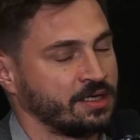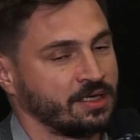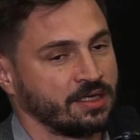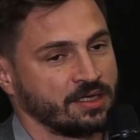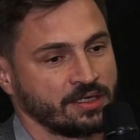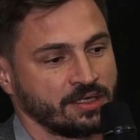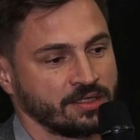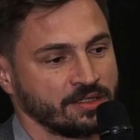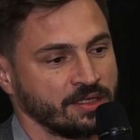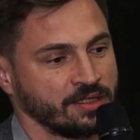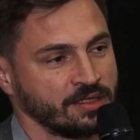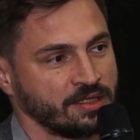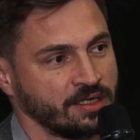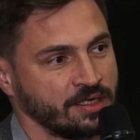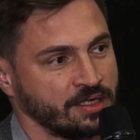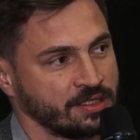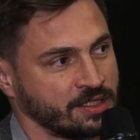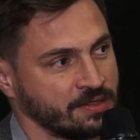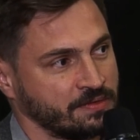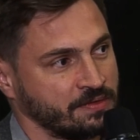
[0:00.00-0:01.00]
it was at
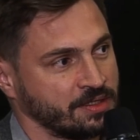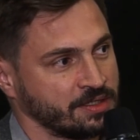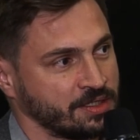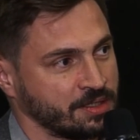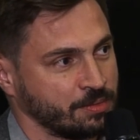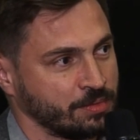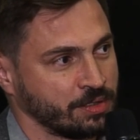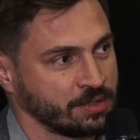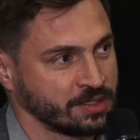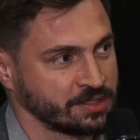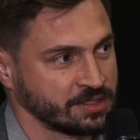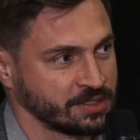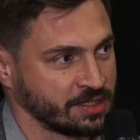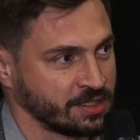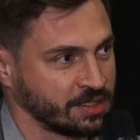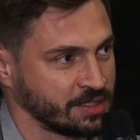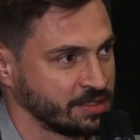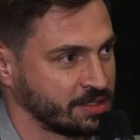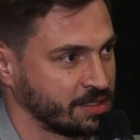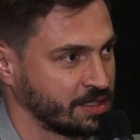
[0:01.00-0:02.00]
that time, I
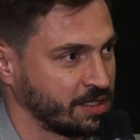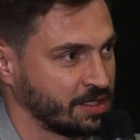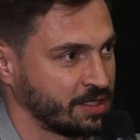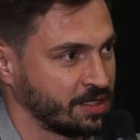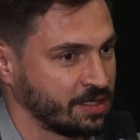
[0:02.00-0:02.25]
believe,